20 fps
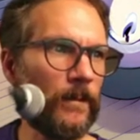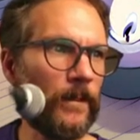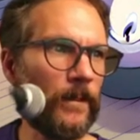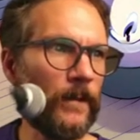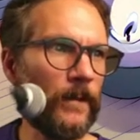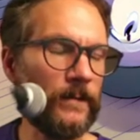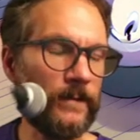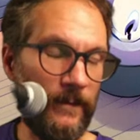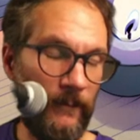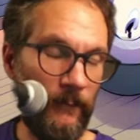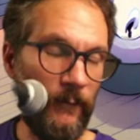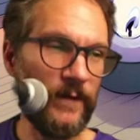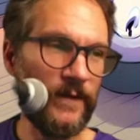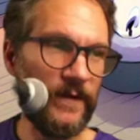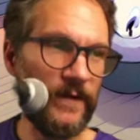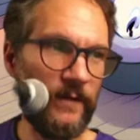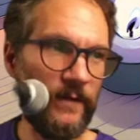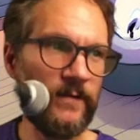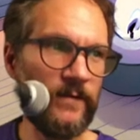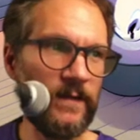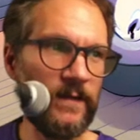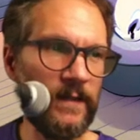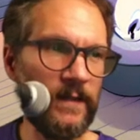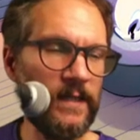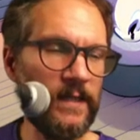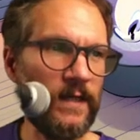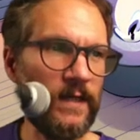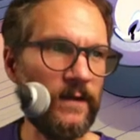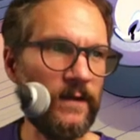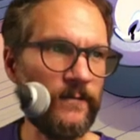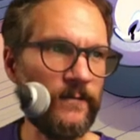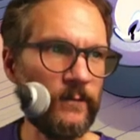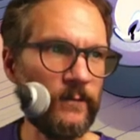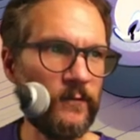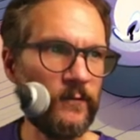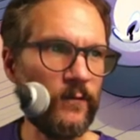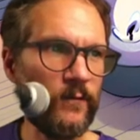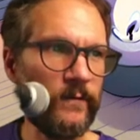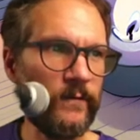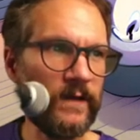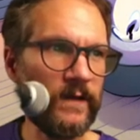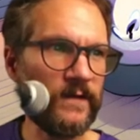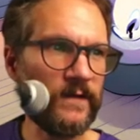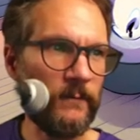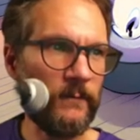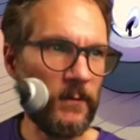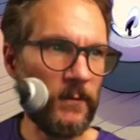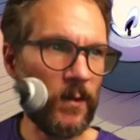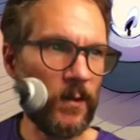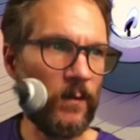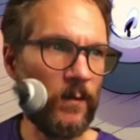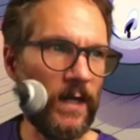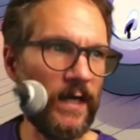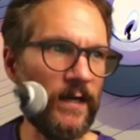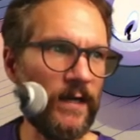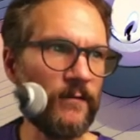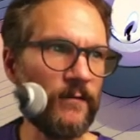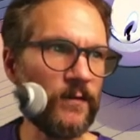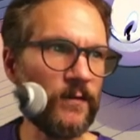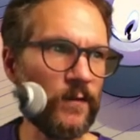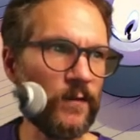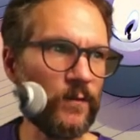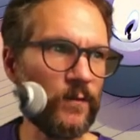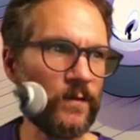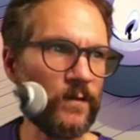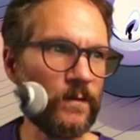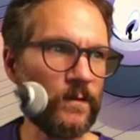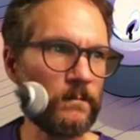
It, well, definitely, if you do things that require you,